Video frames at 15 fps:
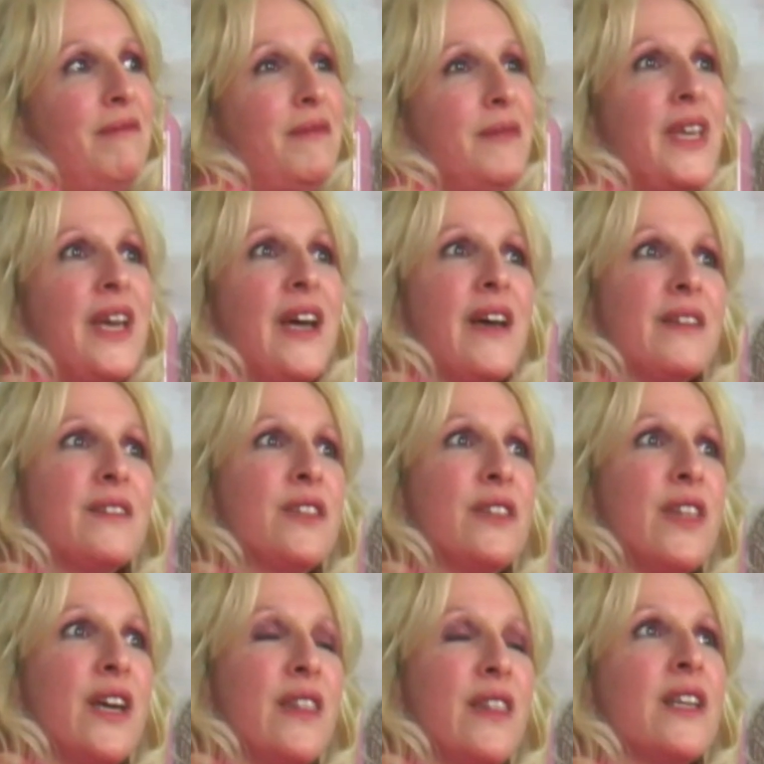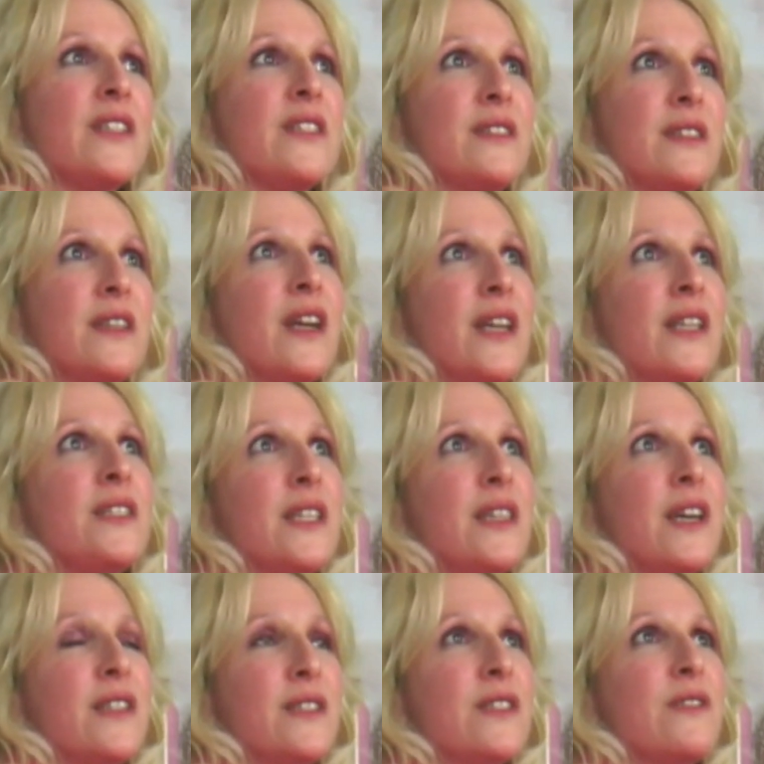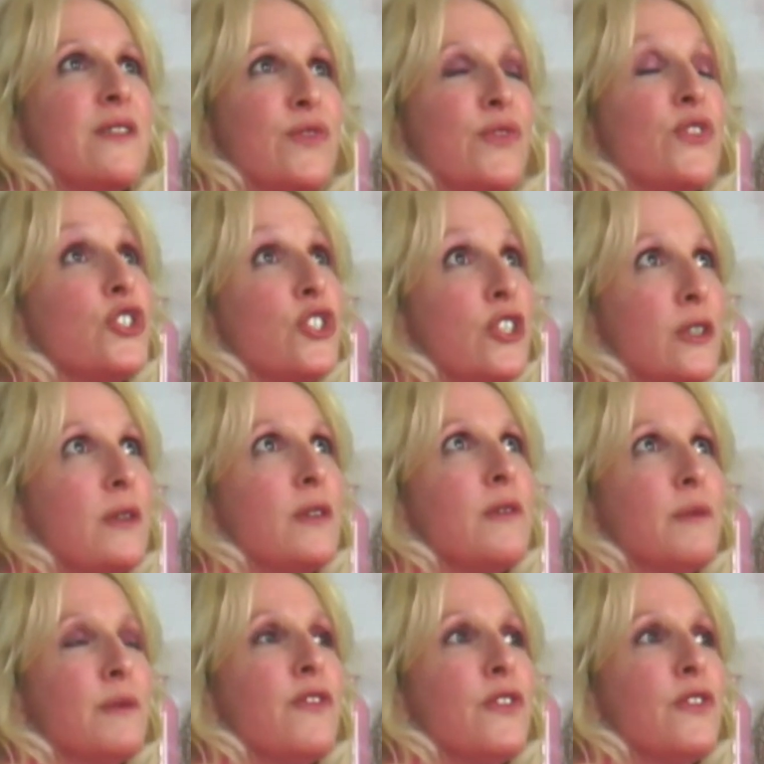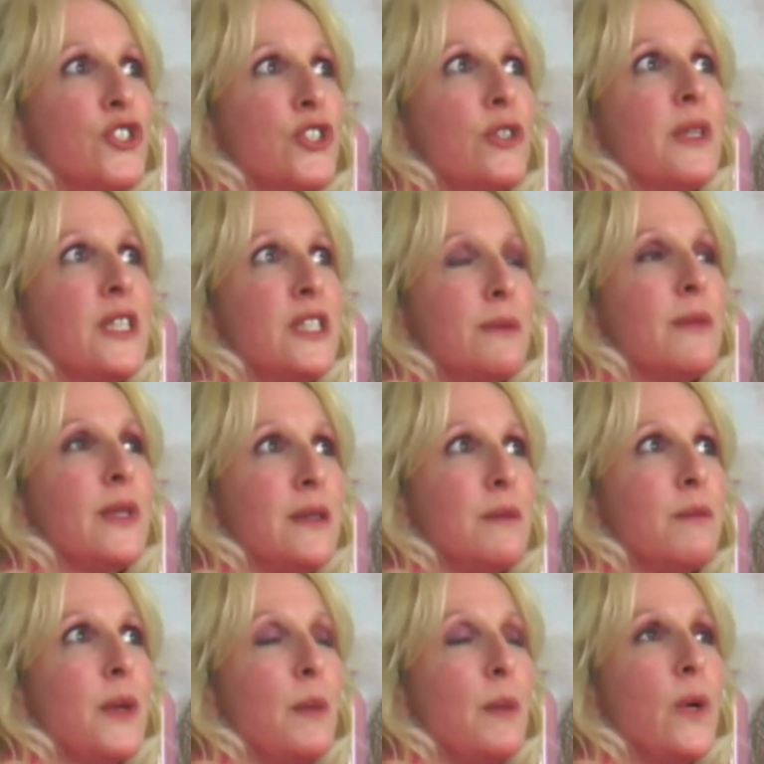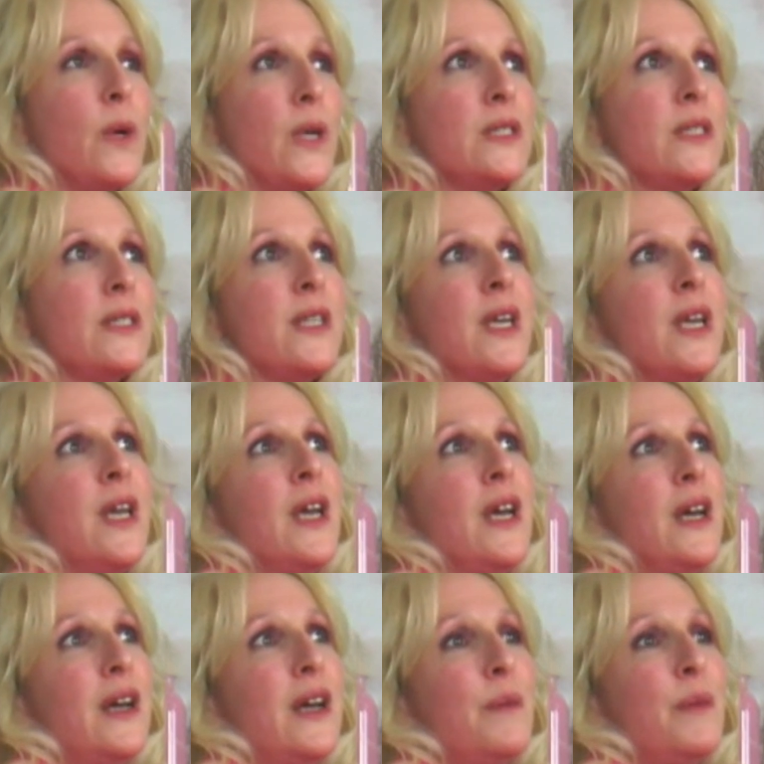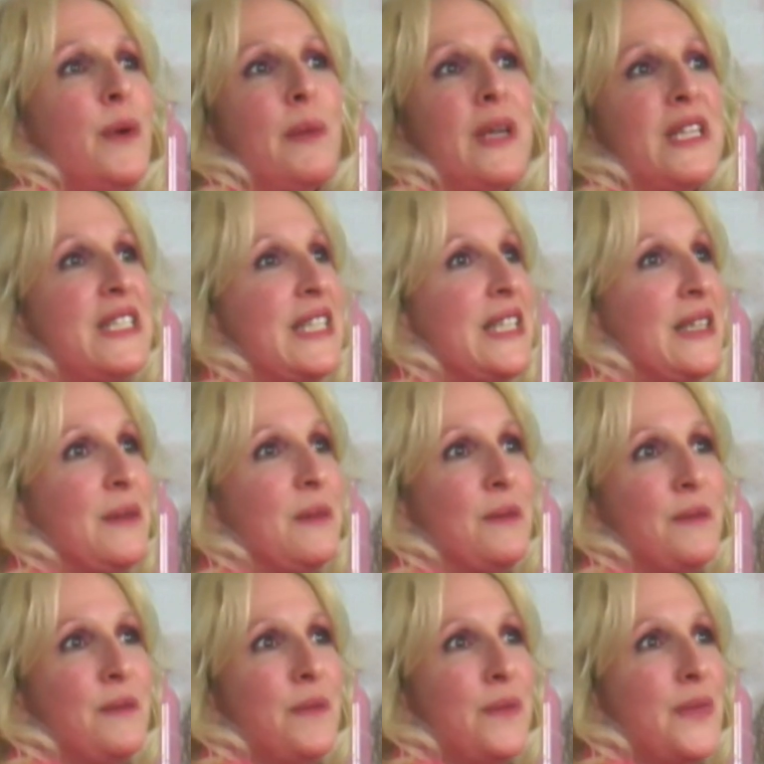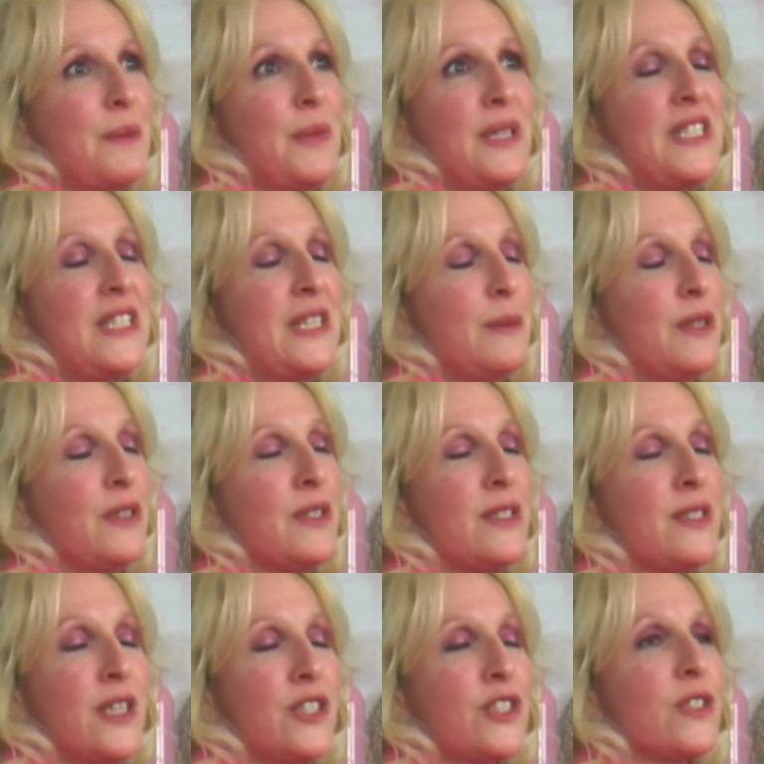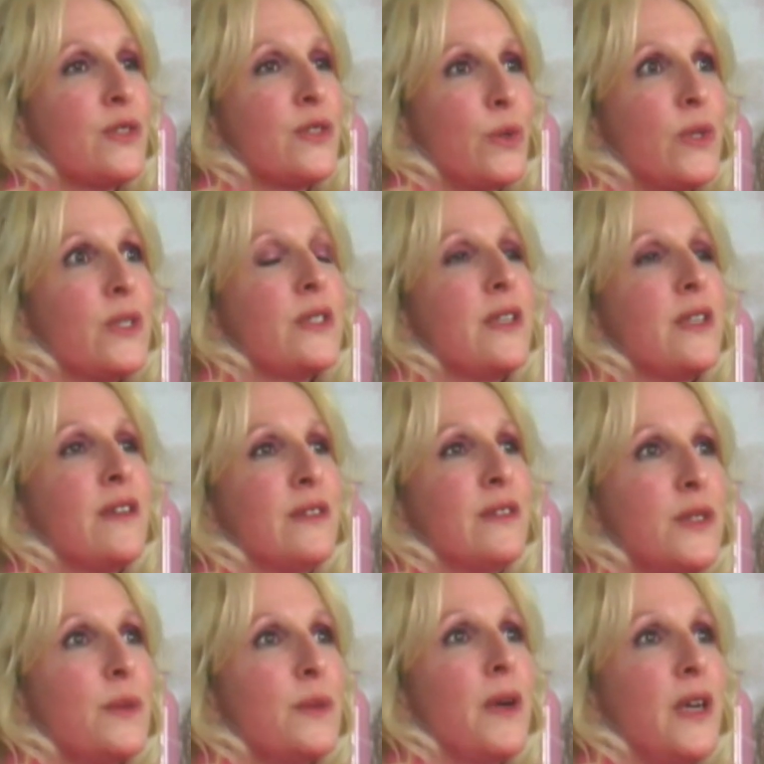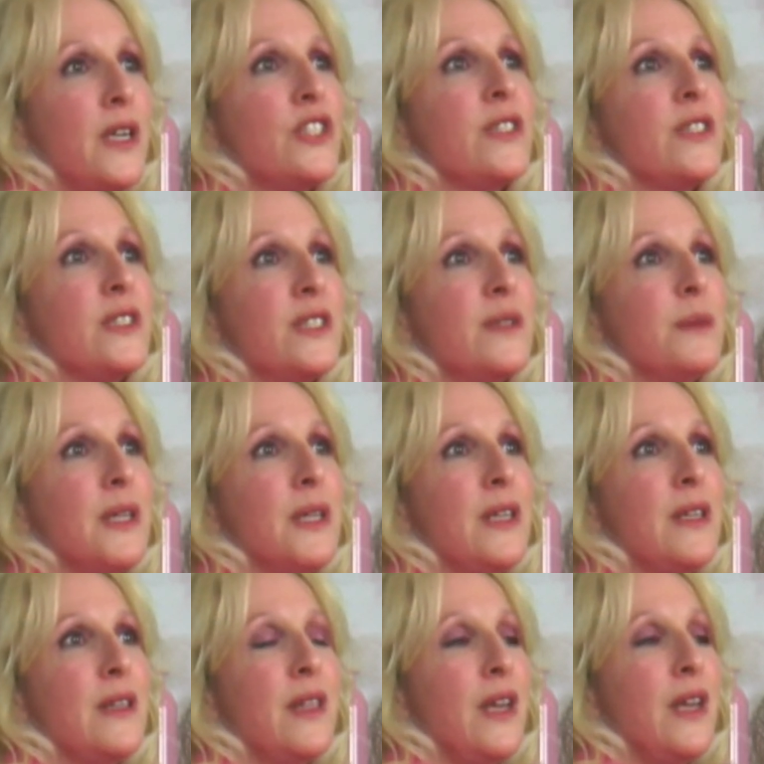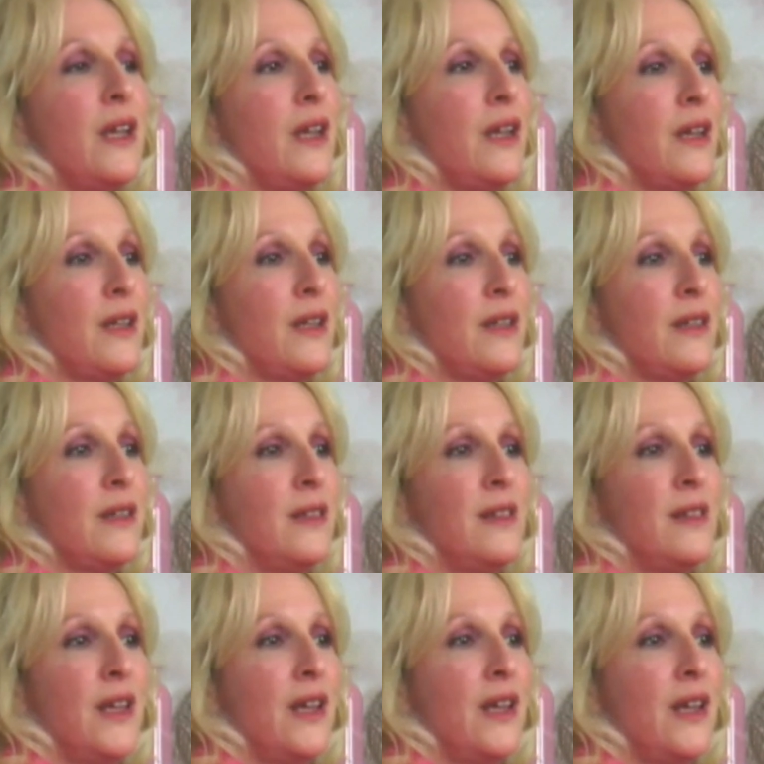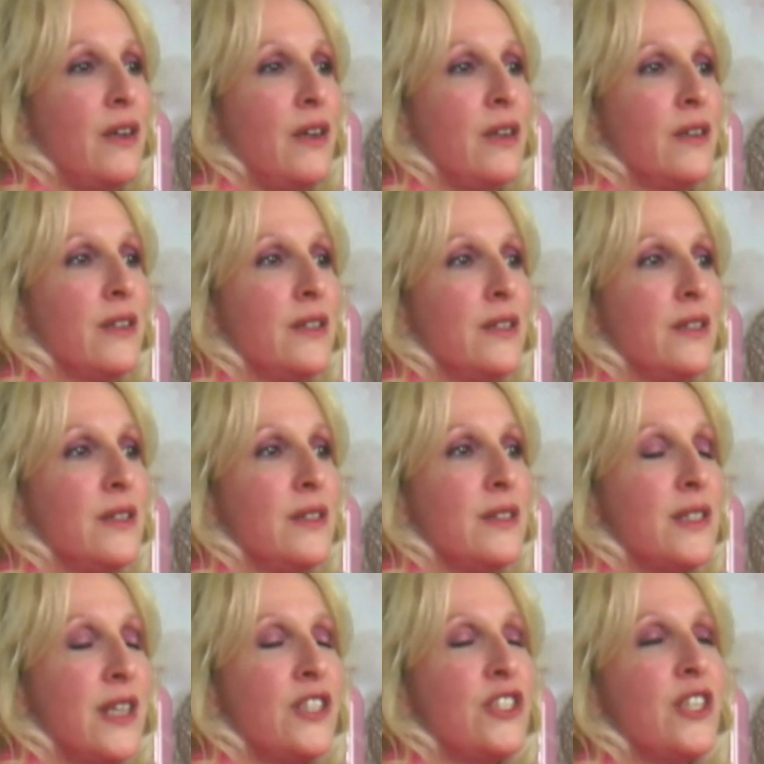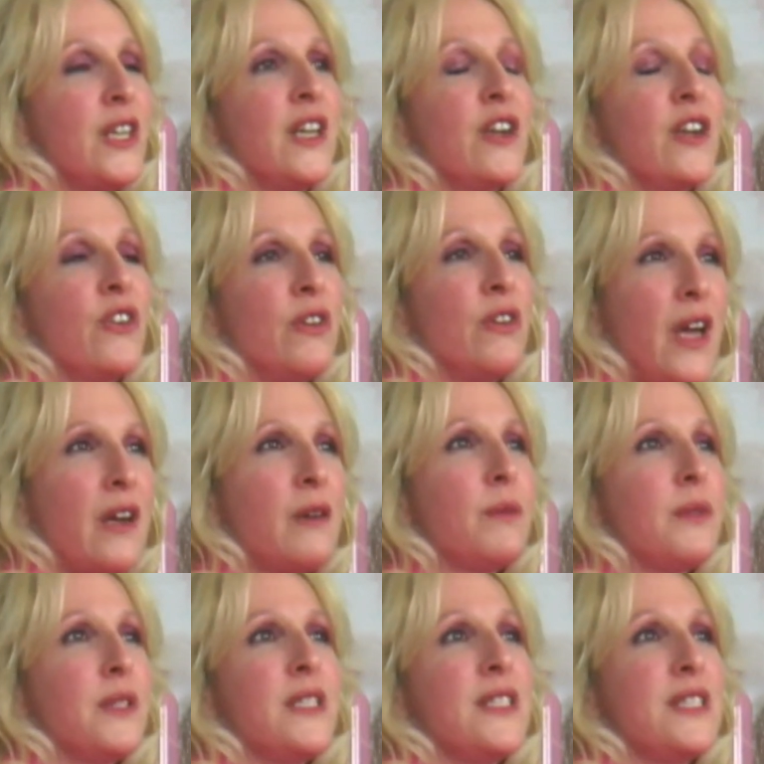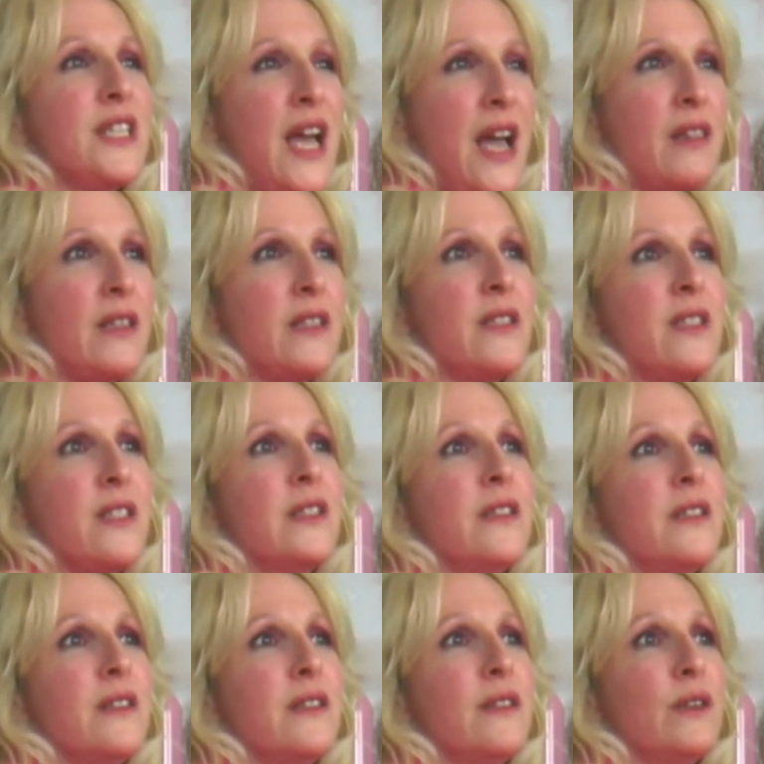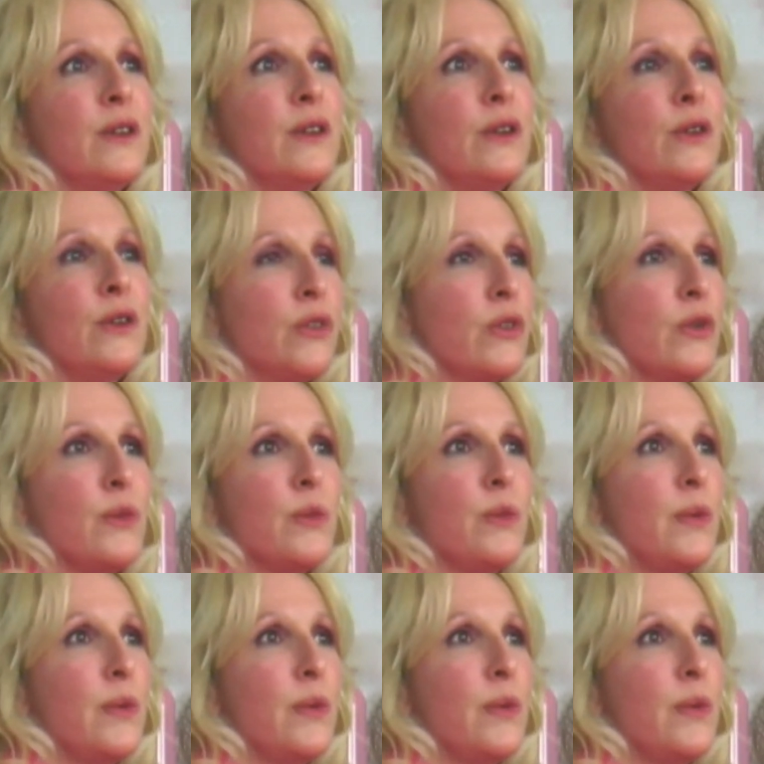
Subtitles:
yeah, so I'd say that's for sure my boys. But my team are such a source of inspiration to me. They are such an incredibly talented group